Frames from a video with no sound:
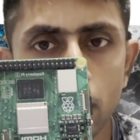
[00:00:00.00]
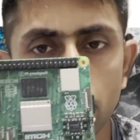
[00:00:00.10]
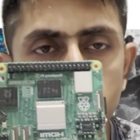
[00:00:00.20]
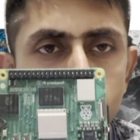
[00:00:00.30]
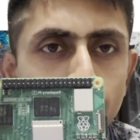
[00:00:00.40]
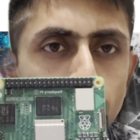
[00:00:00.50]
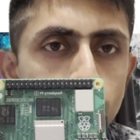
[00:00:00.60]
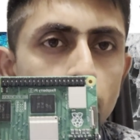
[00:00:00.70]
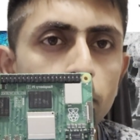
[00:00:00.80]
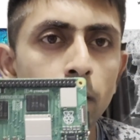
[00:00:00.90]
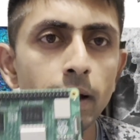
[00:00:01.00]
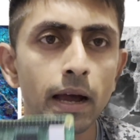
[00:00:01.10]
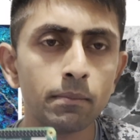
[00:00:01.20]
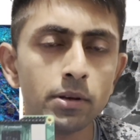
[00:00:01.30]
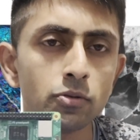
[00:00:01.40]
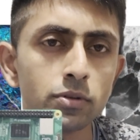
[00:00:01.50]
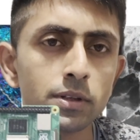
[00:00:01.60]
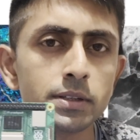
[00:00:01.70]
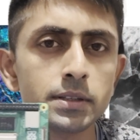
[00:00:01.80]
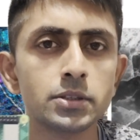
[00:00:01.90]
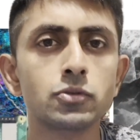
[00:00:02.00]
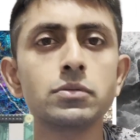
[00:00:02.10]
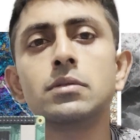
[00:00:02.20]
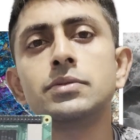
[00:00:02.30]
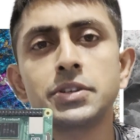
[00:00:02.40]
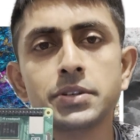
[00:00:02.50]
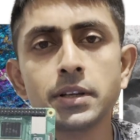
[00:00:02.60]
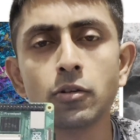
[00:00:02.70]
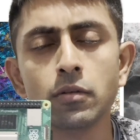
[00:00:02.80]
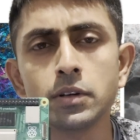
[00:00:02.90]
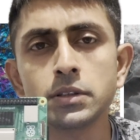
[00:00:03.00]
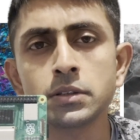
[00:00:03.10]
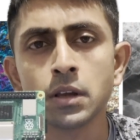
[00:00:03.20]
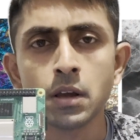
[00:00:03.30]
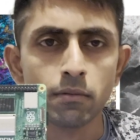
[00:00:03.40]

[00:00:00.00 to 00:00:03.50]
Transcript: This Raspberry Pi, I have been using it since 2016 onwards,